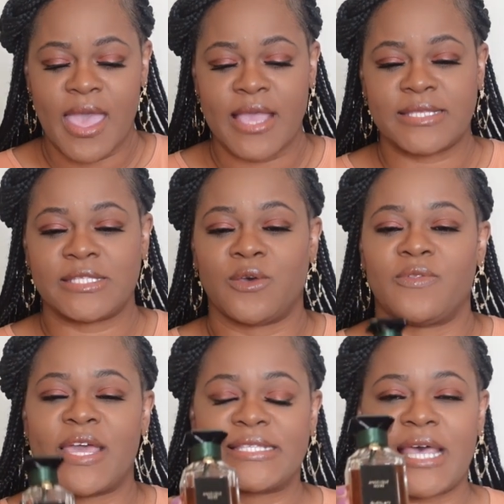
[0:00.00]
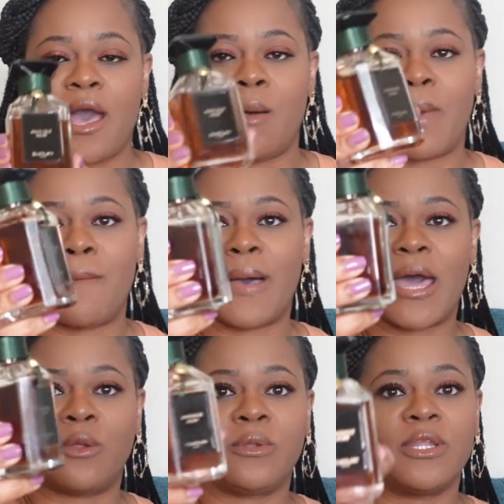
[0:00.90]
and so that's how my
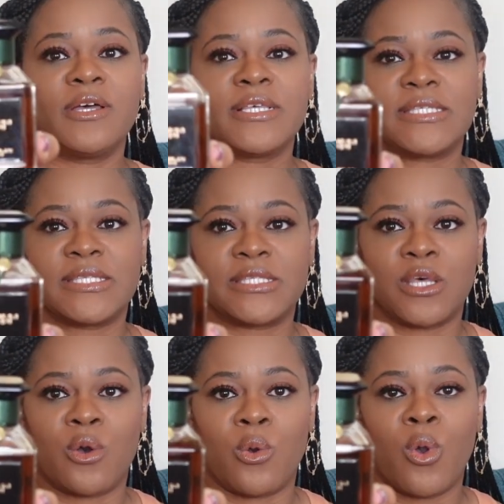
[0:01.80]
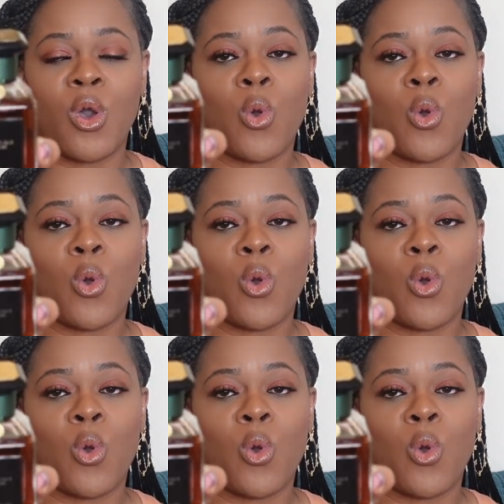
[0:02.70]
bottle looks and so